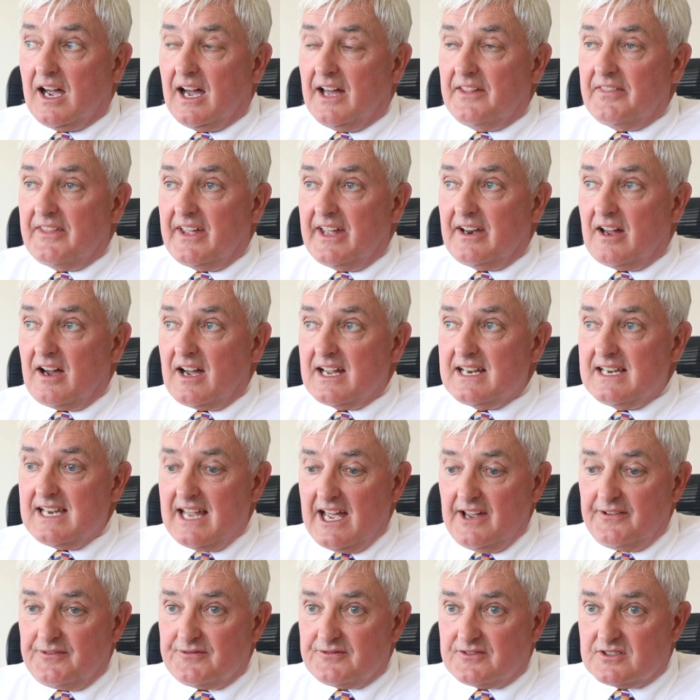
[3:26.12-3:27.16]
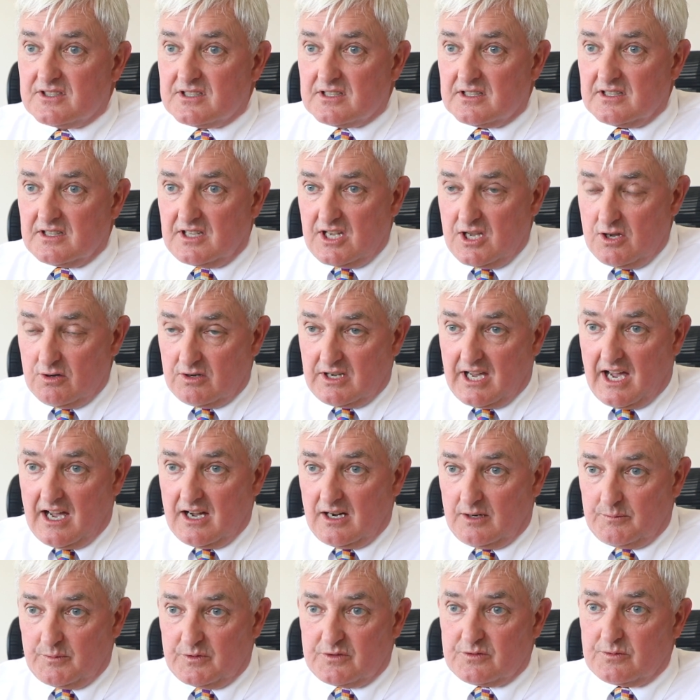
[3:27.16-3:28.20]
And then I left the
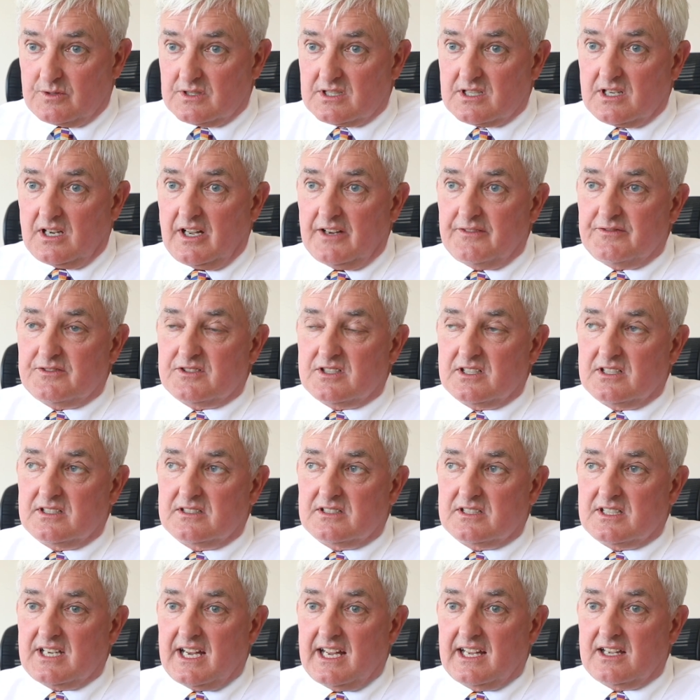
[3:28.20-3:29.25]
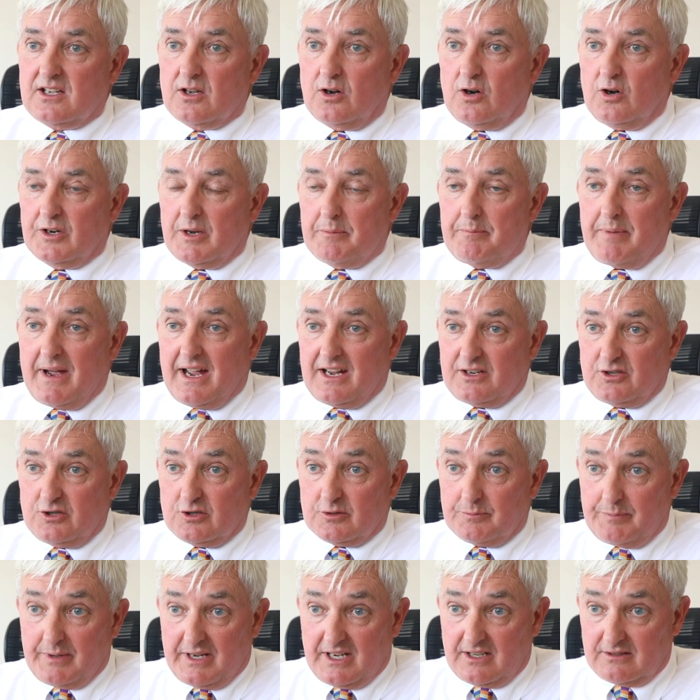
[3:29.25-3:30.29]
UK arm of Swiss Life to take on a
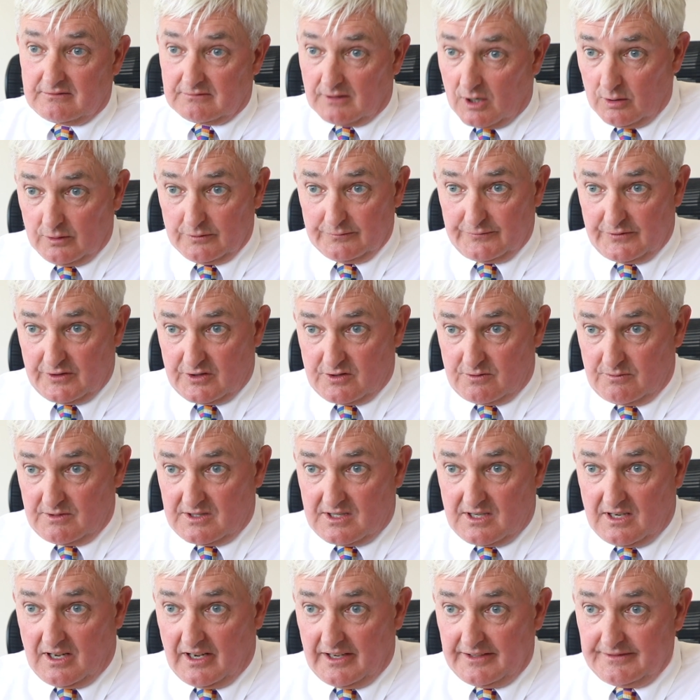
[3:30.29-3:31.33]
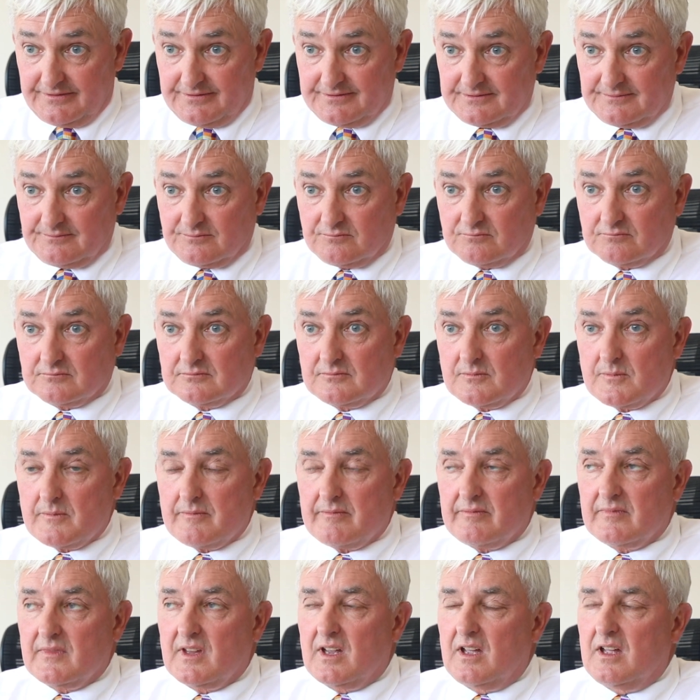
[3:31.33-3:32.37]
pan-European role for Swiss Life.
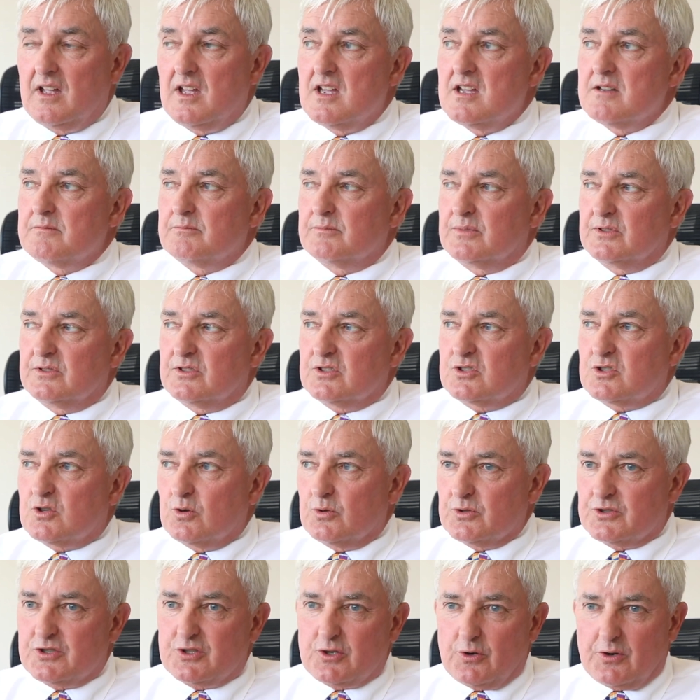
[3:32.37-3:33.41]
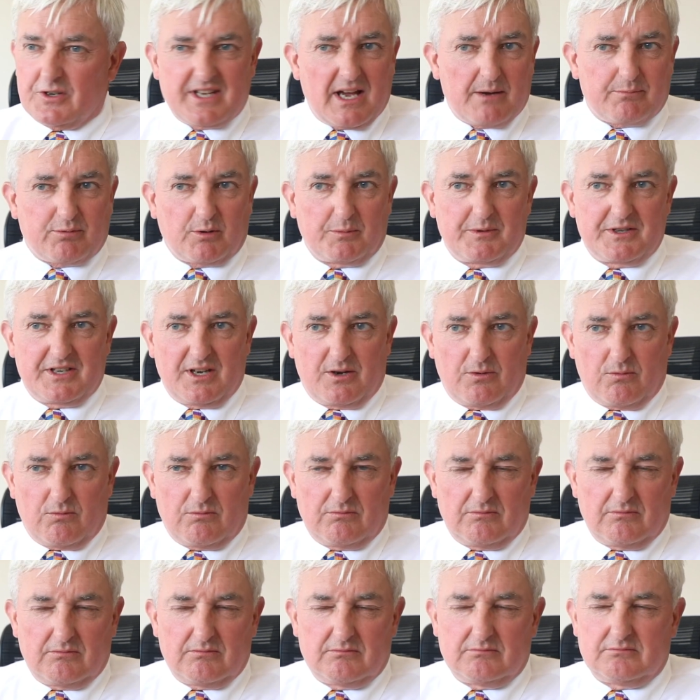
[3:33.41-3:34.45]
But the short story is that probably
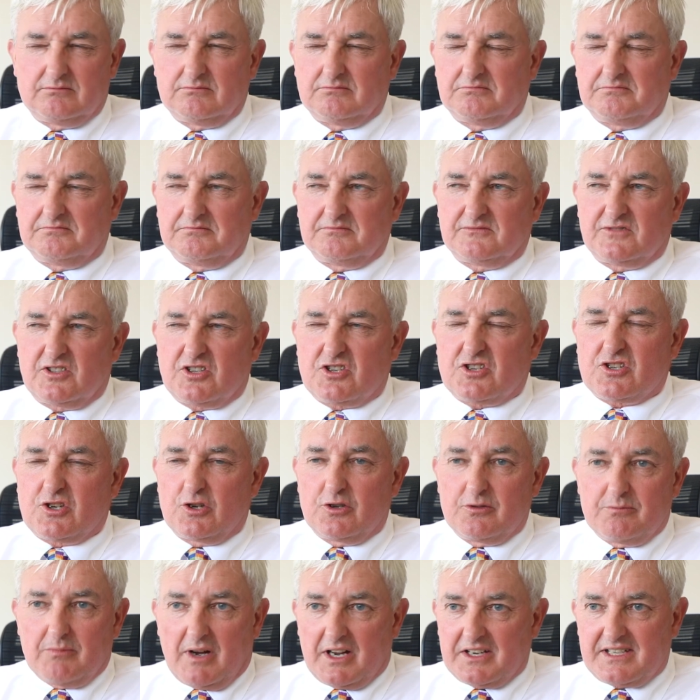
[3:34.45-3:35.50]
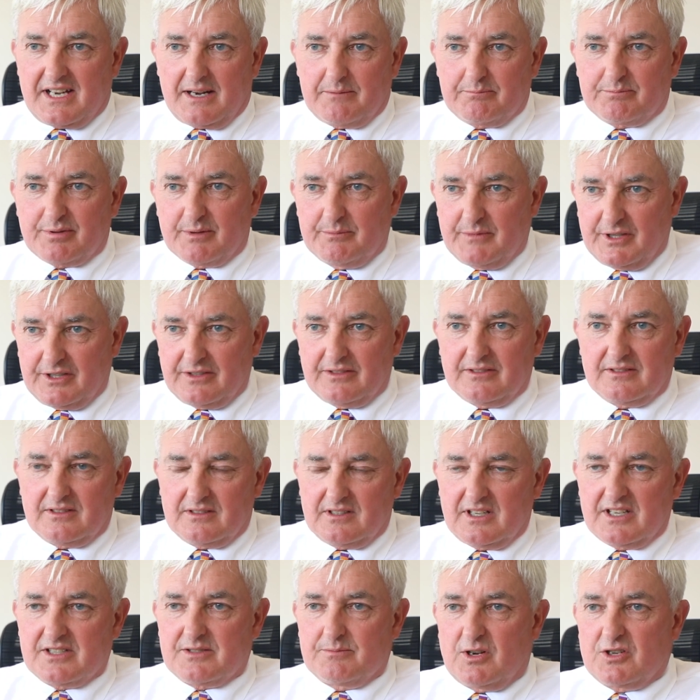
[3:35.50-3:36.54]
didn't suit my temperament
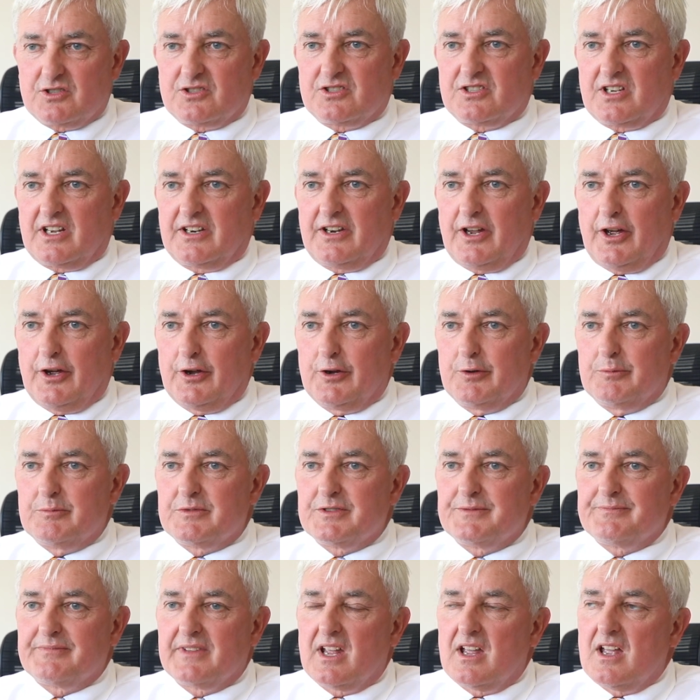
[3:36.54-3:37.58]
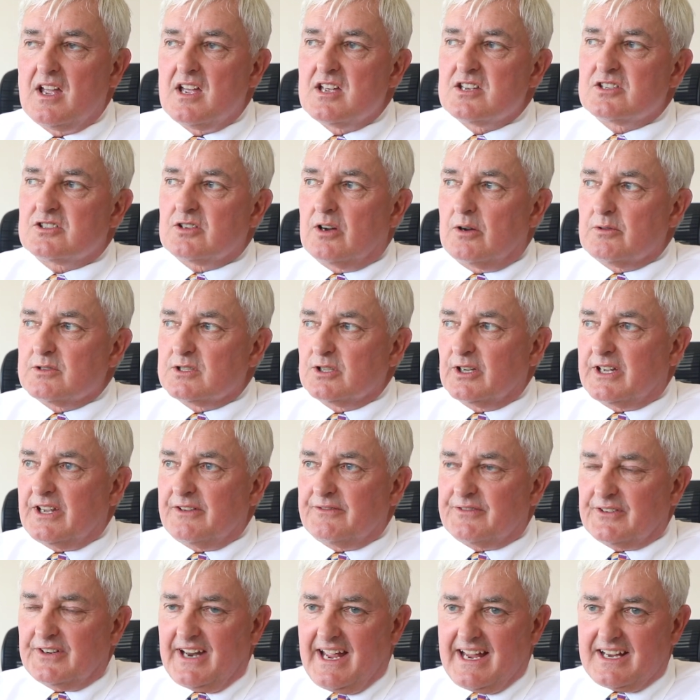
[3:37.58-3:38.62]
as much as I'd hoped. So I was
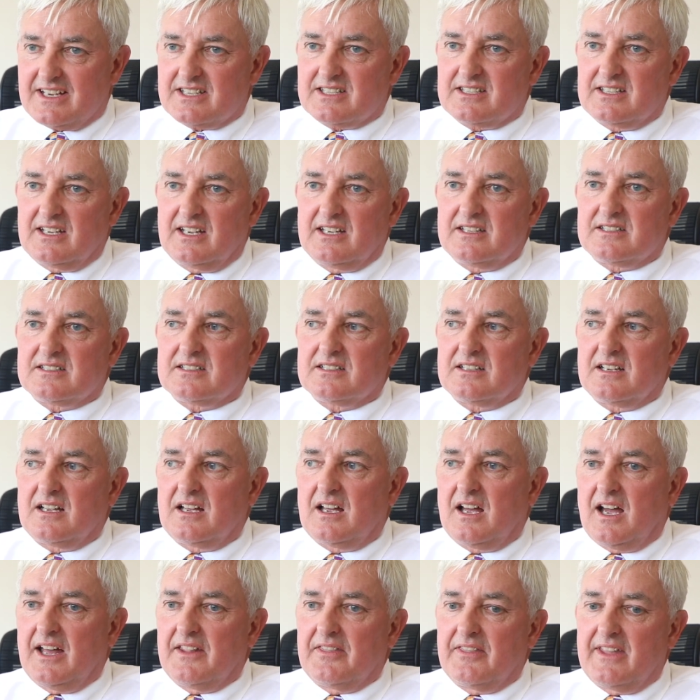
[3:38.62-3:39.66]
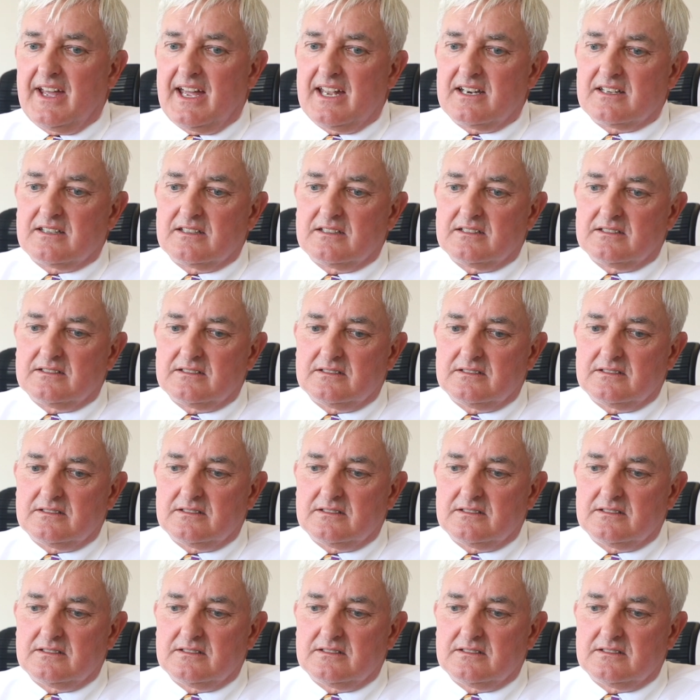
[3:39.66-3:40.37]
looking for an exit. And then